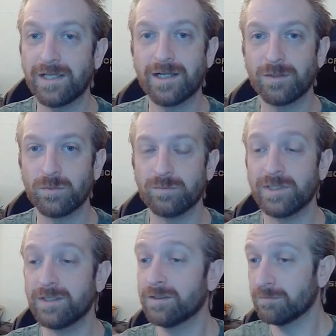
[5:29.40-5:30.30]
AI would
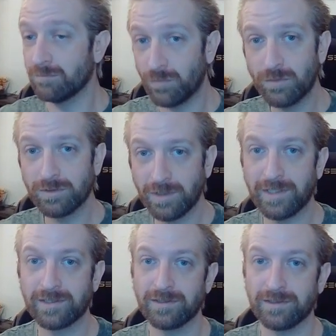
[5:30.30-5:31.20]
be more
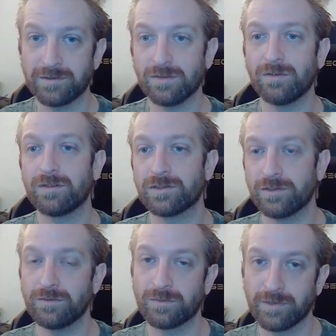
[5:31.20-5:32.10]
likely to launch a
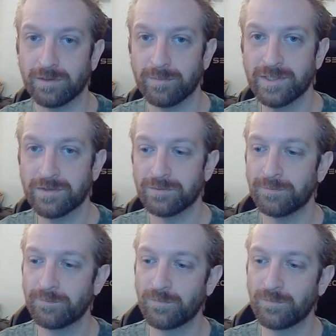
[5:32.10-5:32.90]
nuclear missile.